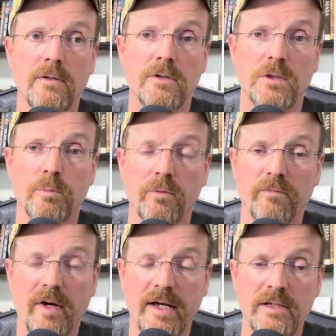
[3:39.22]
to
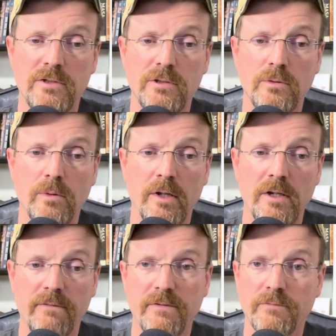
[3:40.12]
provide you
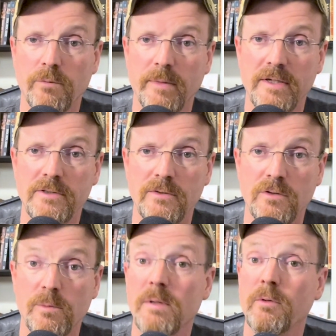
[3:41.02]
enough information
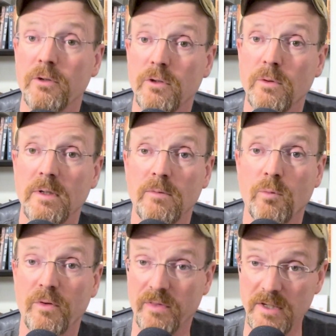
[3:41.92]
to be able to do it
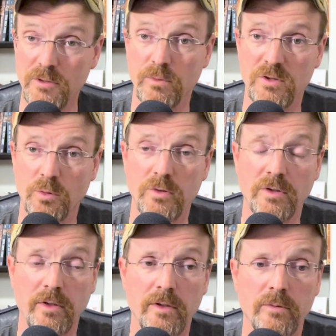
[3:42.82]
with this resource
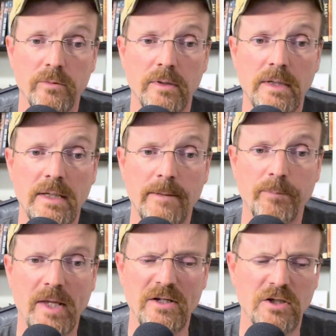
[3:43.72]
alone
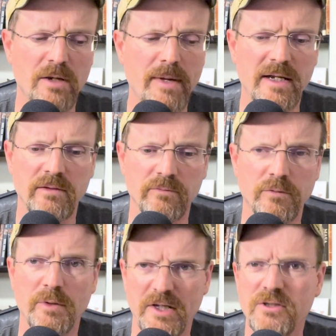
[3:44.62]
and to come at it
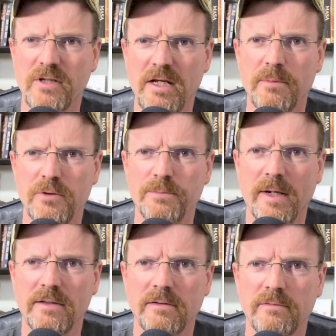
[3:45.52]
from an educated
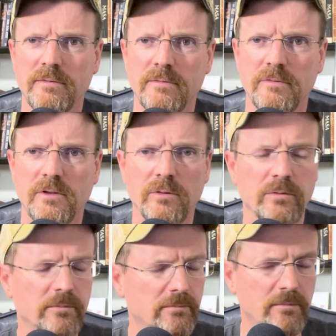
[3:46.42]
perspective. So
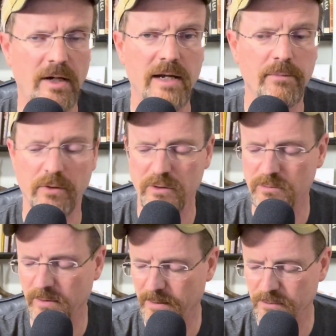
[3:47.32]
high marks
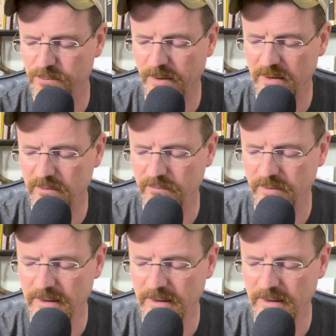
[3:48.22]
from that perspective.